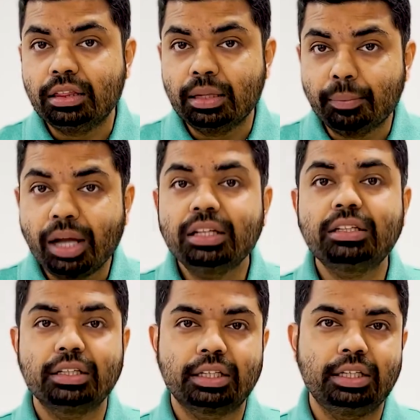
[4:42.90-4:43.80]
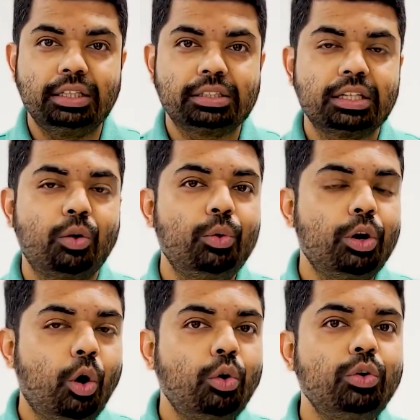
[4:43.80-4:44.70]
The mother turkeys will
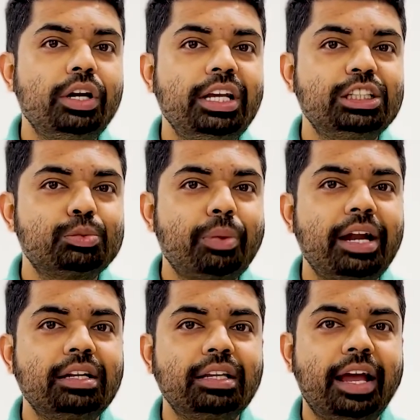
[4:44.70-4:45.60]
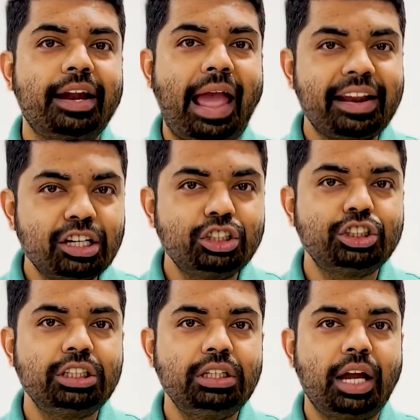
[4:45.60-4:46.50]
only spend their
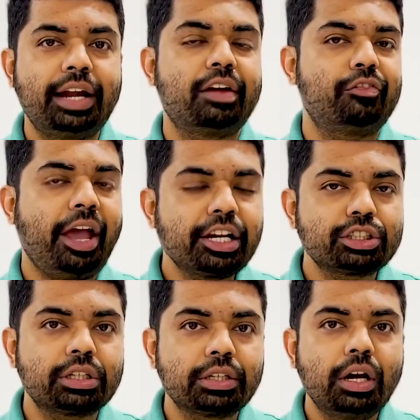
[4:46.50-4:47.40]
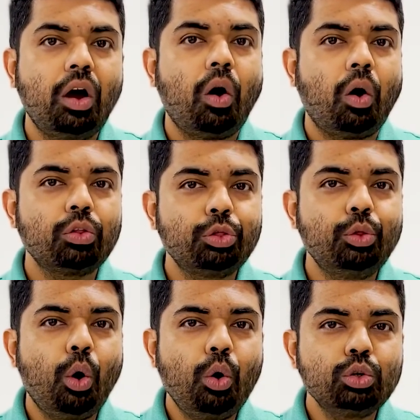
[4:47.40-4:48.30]
energy and affection on
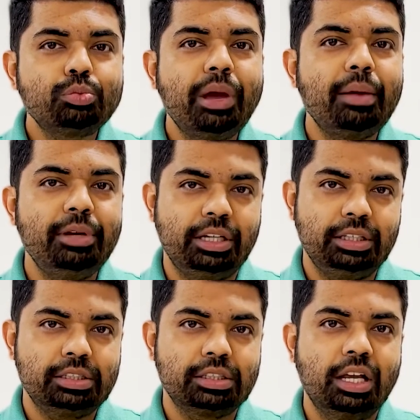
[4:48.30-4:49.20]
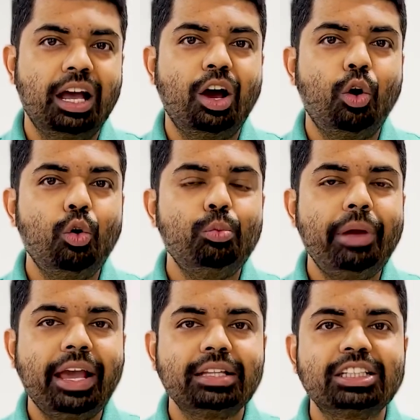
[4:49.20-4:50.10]
those babies who
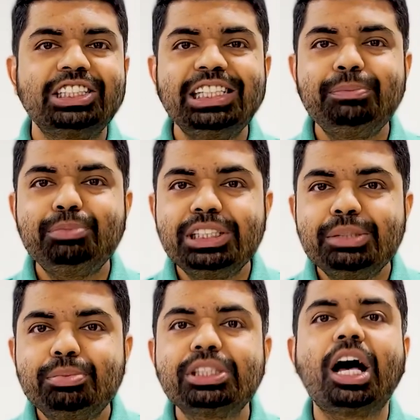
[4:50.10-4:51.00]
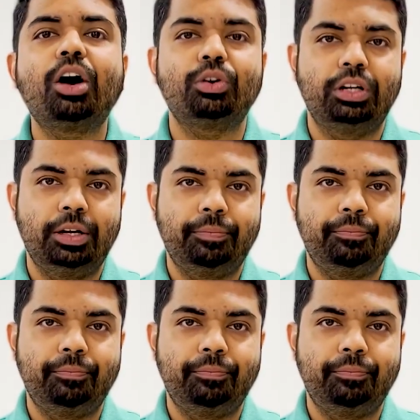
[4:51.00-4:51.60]
make the cheep sound.